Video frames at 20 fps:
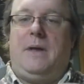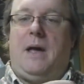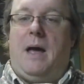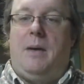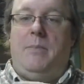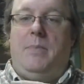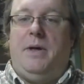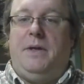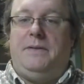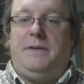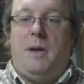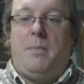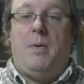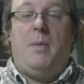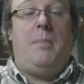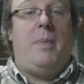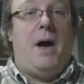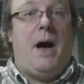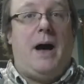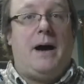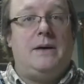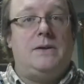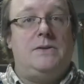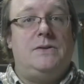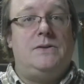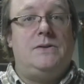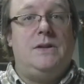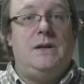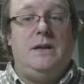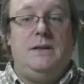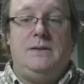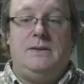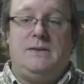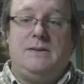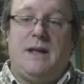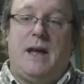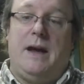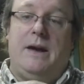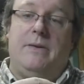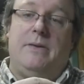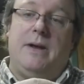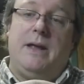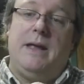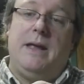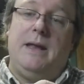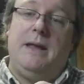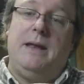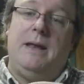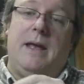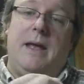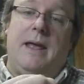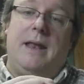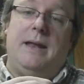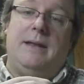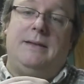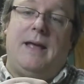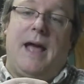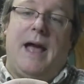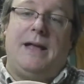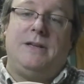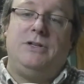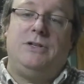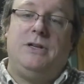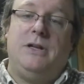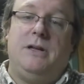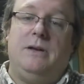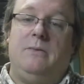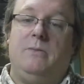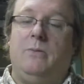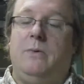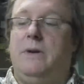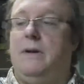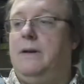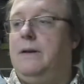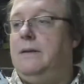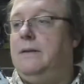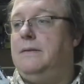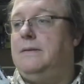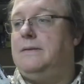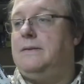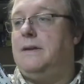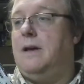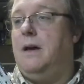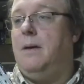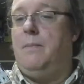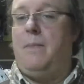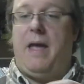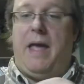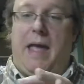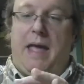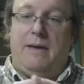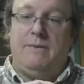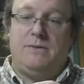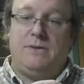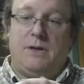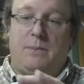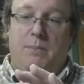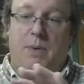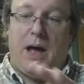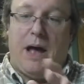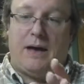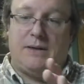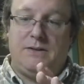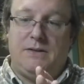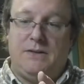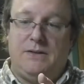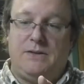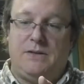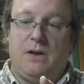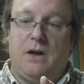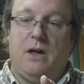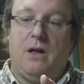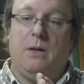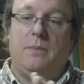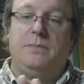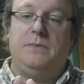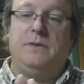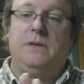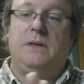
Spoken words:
I built up a box in styrene and attached it with some Aves epoxy sculpt,